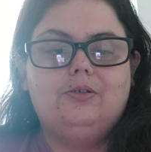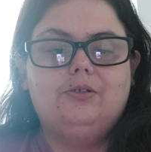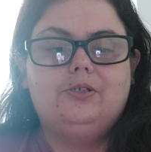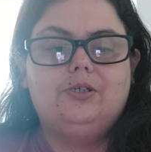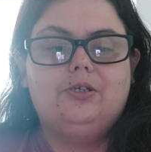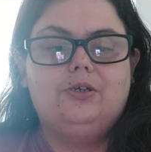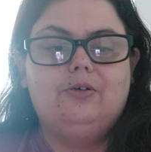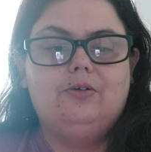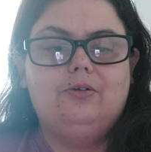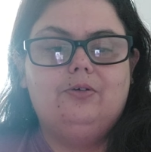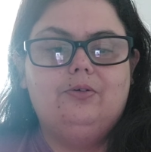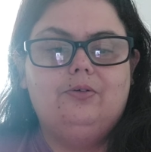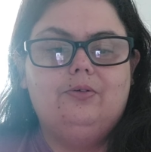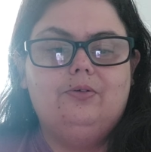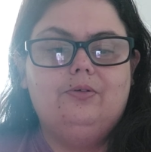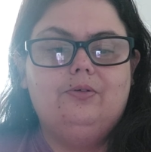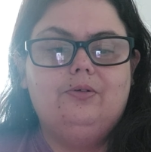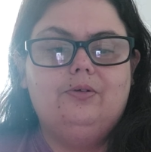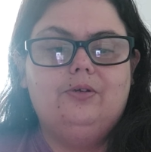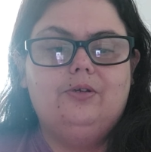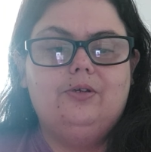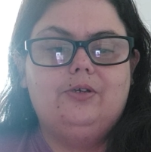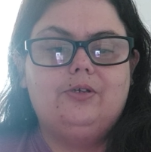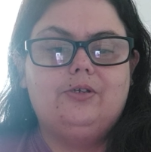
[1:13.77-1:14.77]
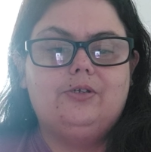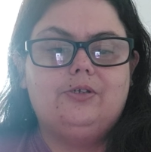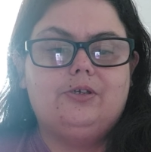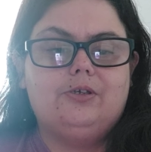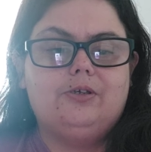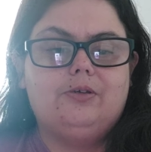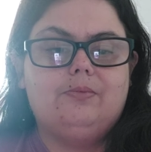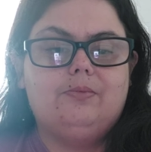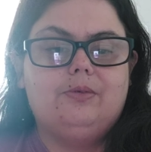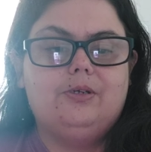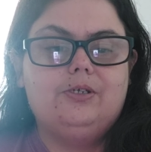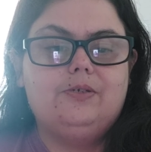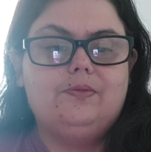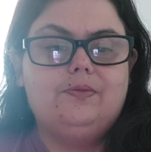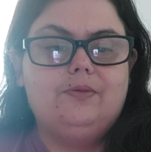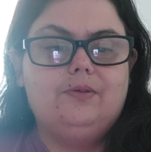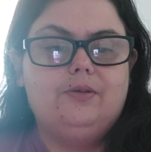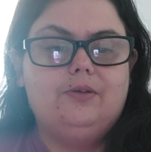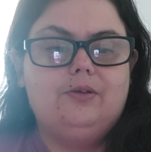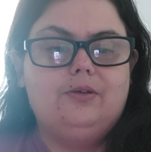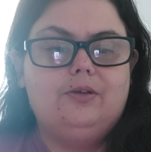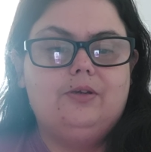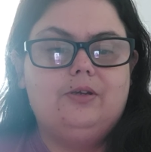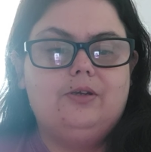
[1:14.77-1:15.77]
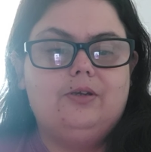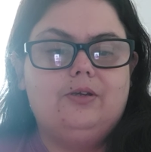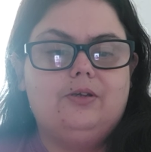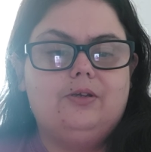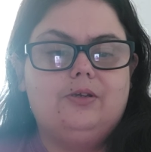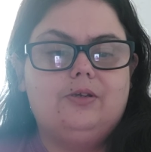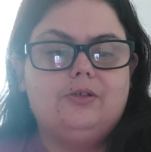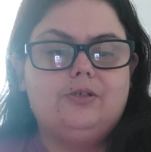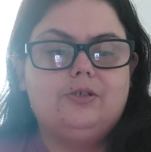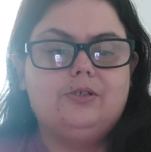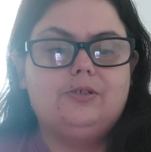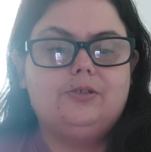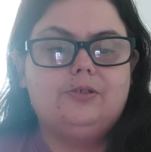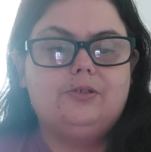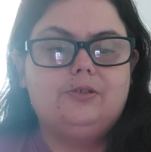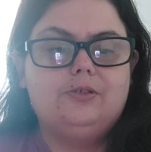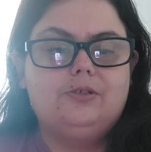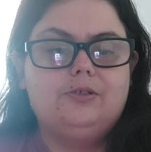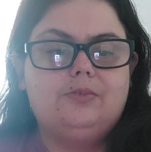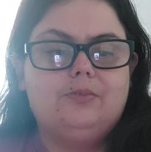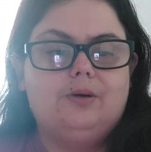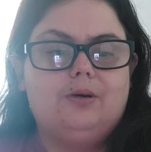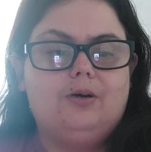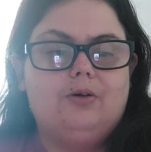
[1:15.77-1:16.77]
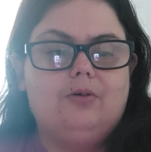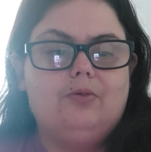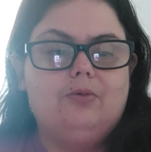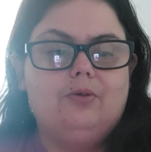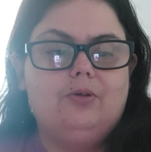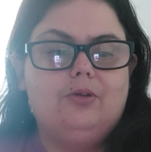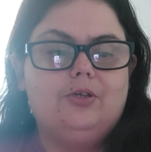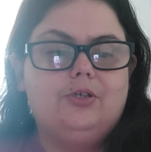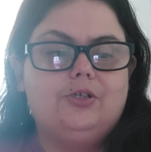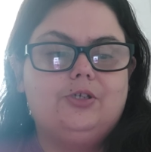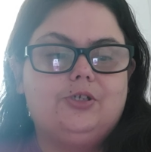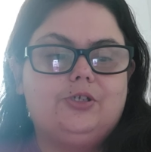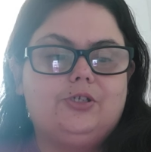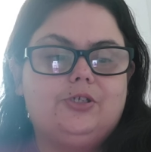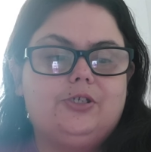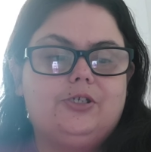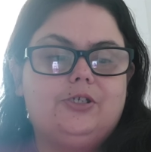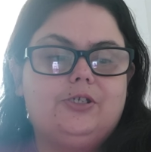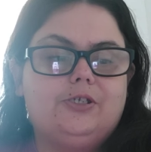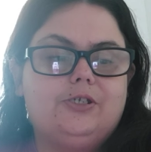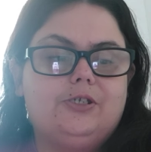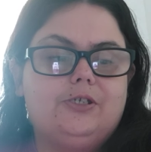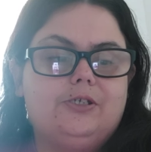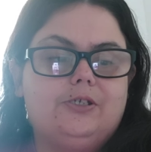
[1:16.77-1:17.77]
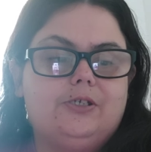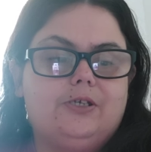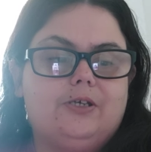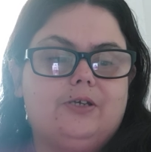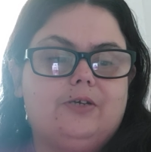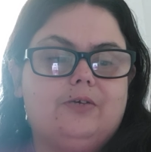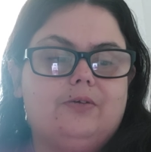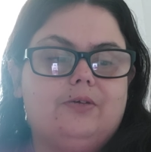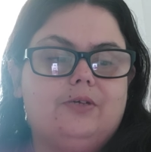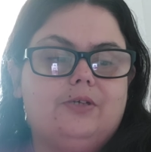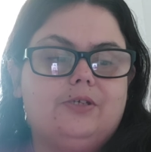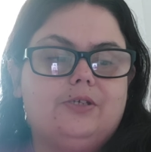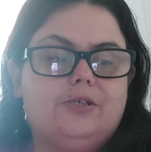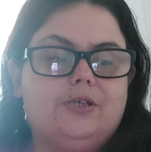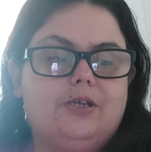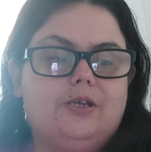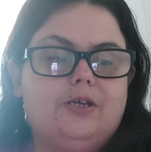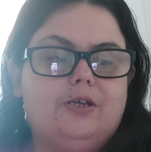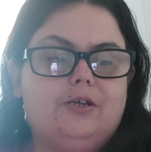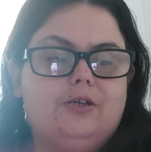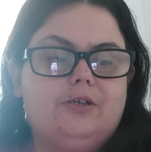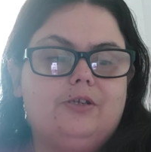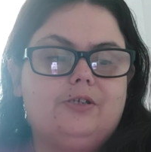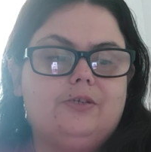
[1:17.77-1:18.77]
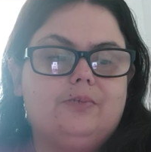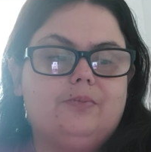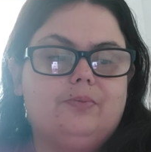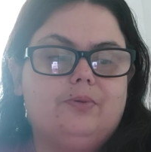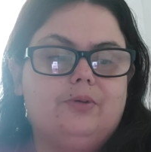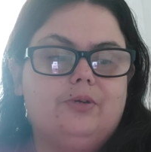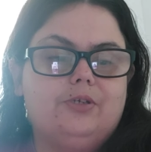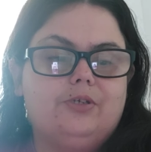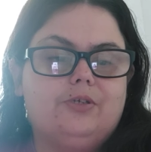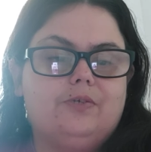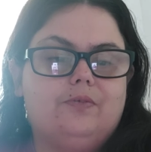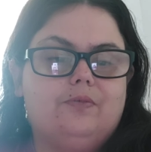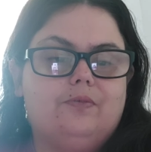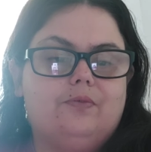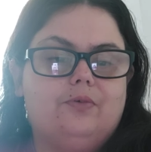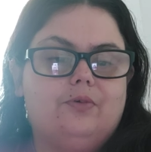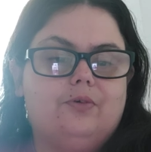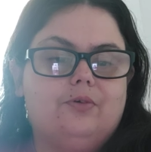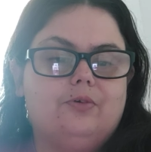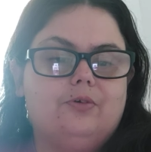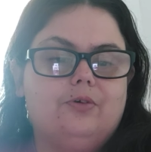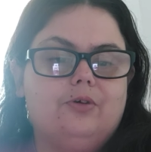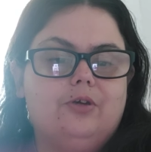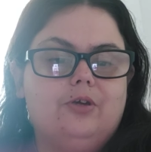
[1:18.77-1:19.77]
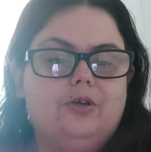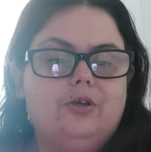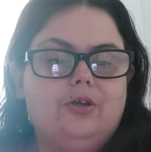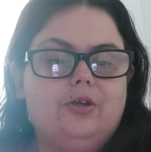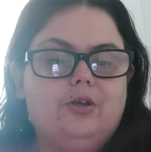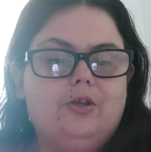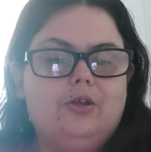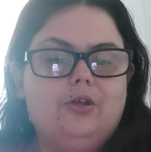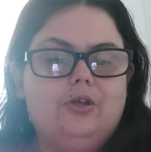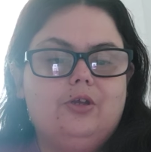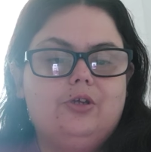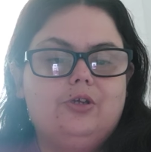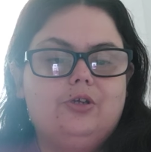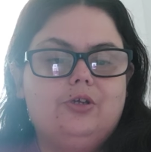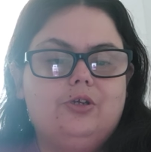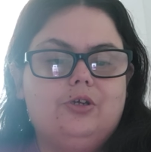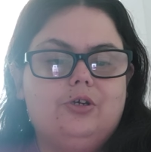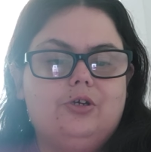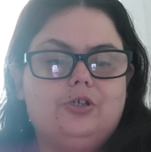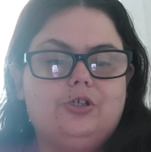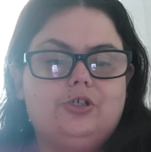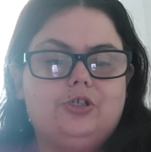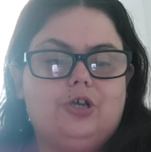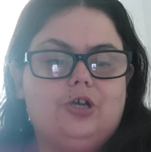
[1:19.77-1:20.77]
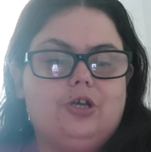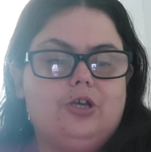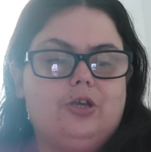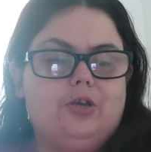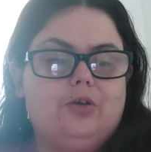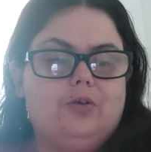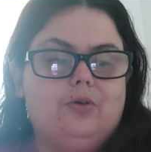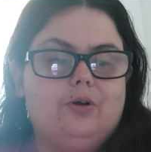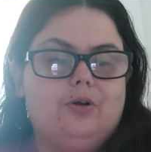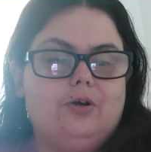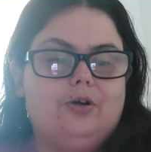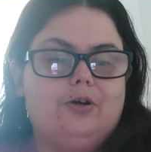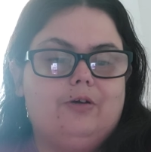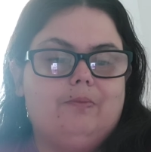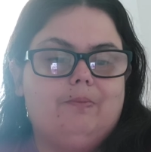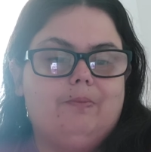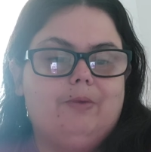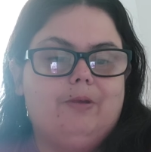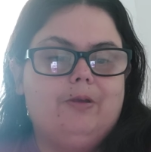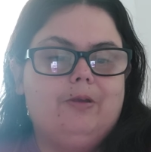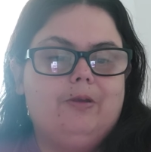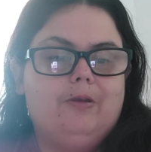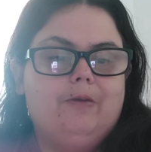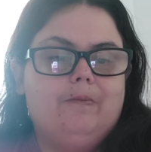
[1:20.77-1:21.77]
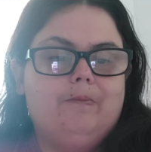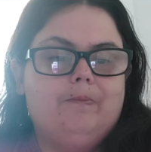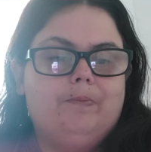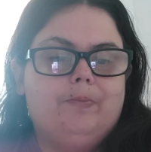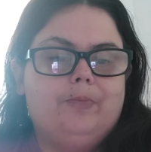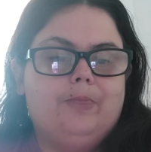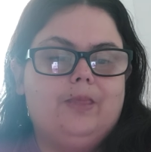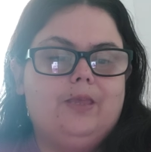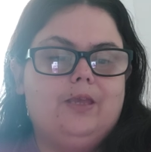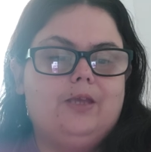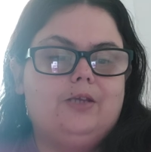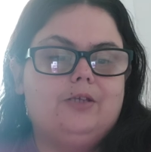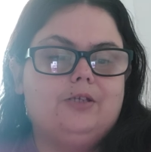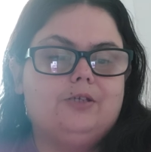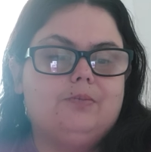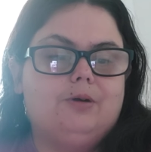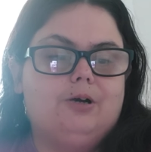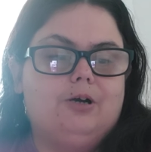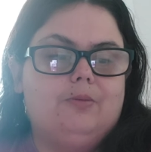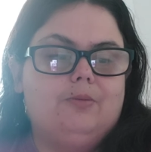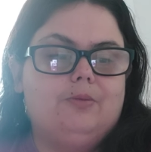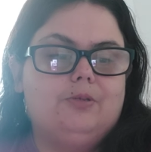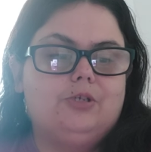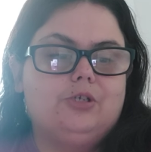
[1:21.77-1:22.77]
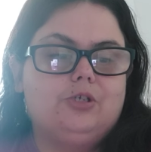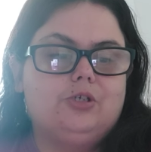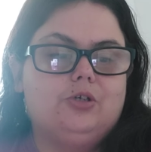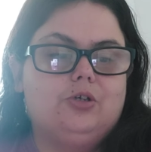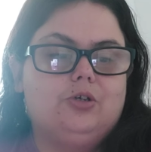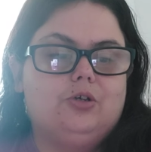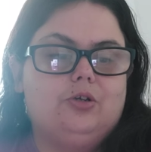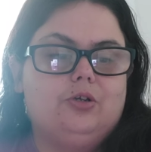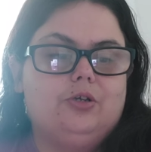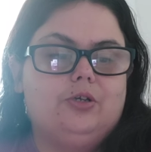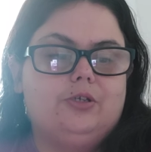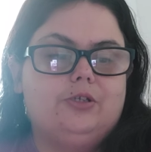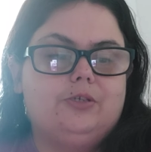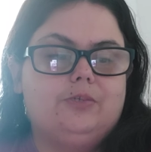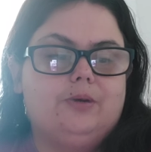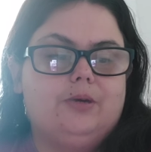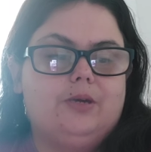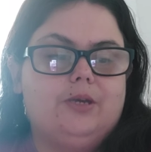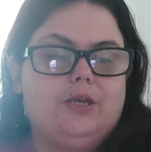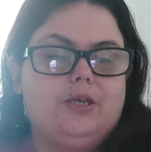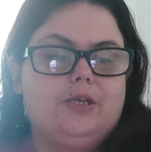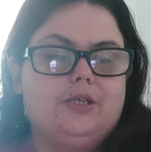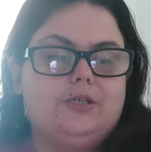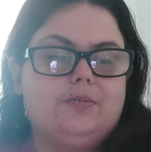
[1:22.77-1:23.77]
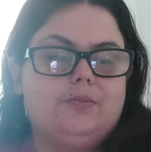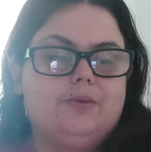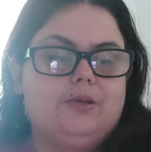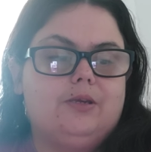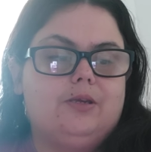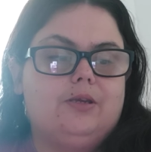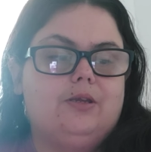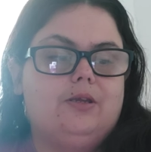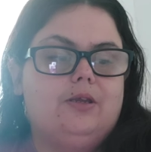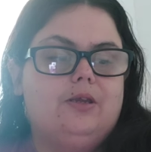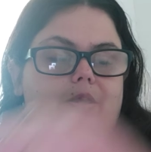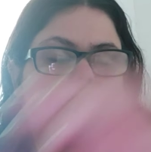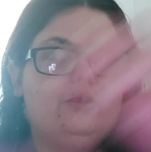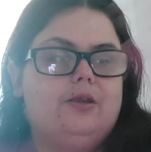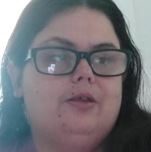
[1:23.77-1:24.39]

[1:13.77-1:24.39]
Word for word: Dill is a misfit in his small religious Tennessee town. His dad is in prison for a shocking crime, and his mom is struggling to make ends meet.